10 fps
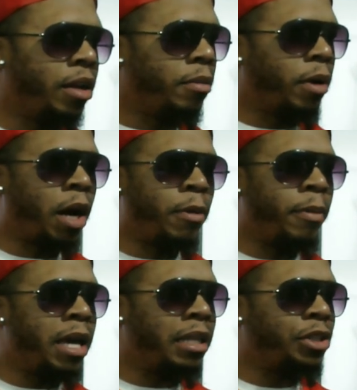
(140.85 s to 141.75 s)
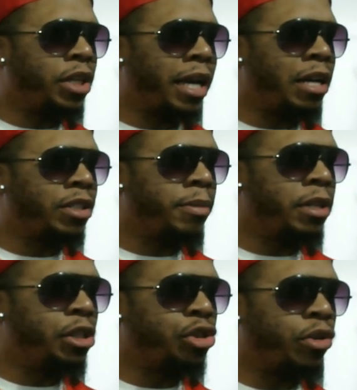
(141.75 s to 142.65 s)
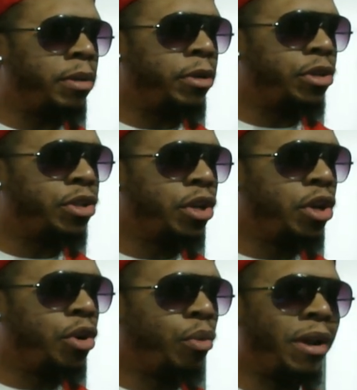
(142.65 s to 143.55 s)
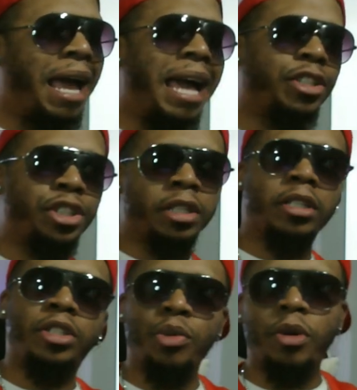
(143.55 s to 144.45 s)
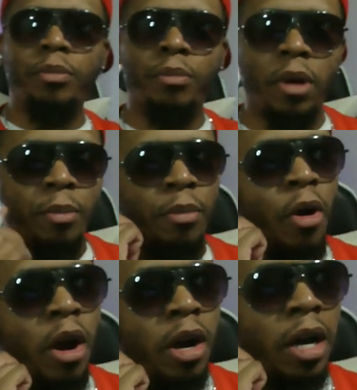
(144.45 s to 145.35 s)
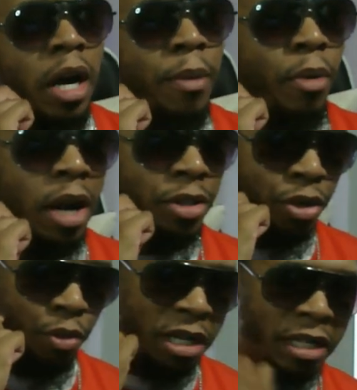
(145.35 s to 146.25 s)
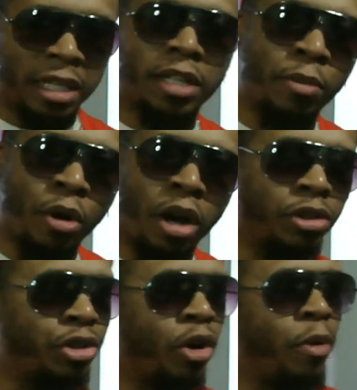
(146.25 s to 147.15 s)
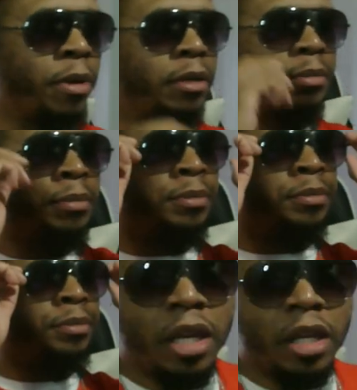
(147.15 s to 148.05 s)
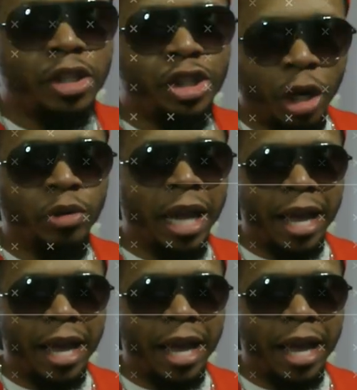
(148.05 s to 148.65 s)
But come on, man, let's check out some of these streamers reaction to what Bron- uh, Bronson Reed did to Braun Strowman.